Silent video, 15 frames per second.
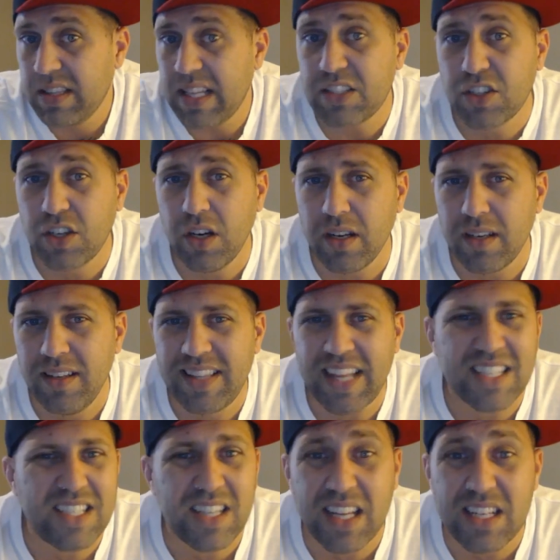That's good.
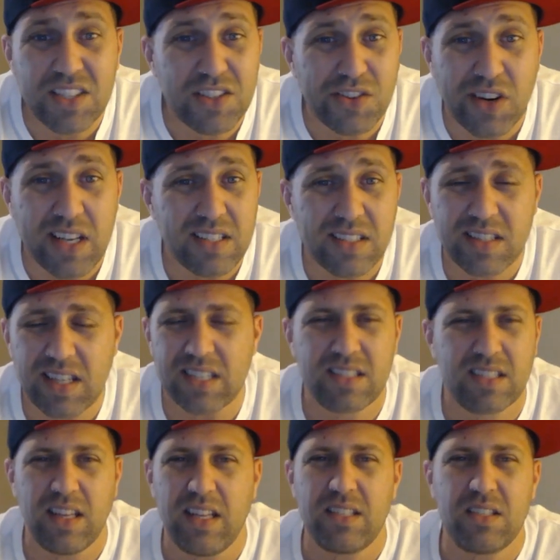That's less stress.
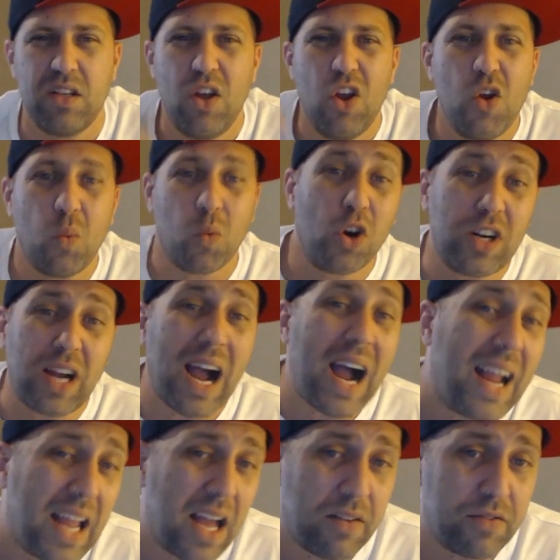That's less work
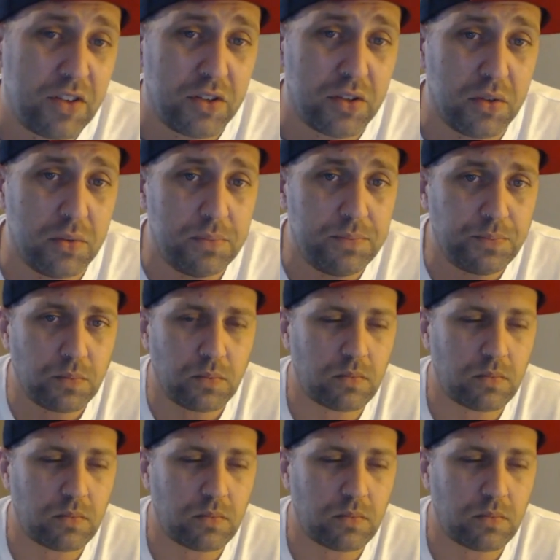I have to do.